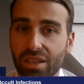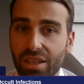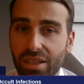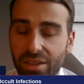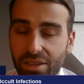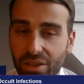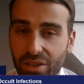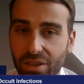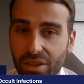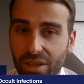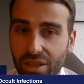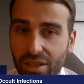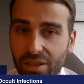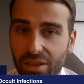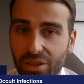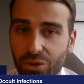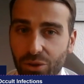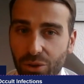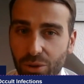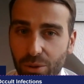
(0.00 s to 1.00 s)
in the in
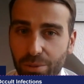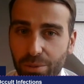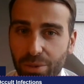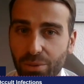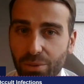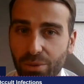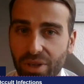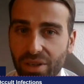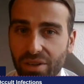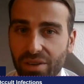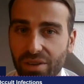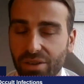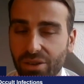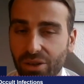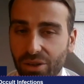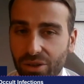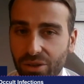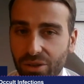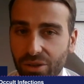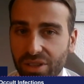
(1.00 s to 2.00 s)
the group with
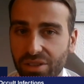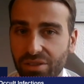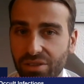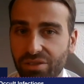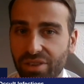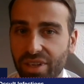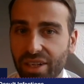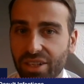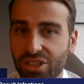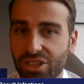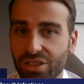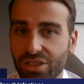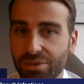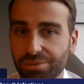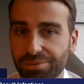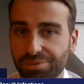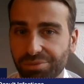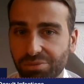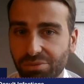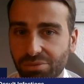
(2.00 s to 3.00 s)
occult infection,
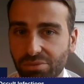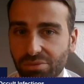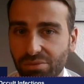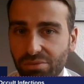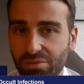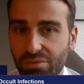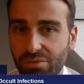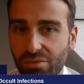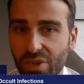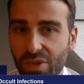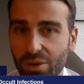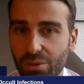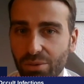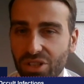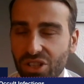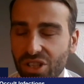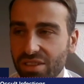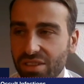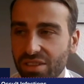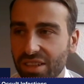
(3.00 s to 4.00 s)

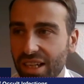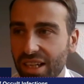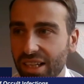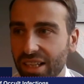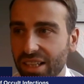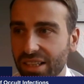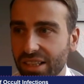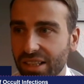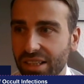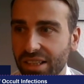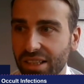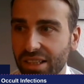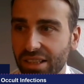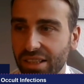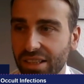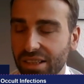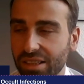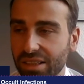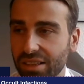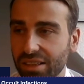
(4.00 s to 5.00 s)
which is like
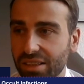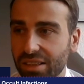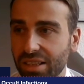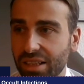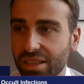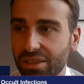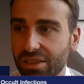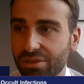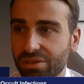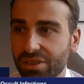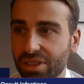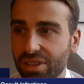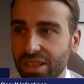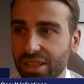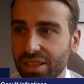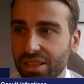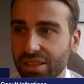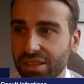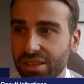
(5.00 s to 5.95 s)
uh, kind of like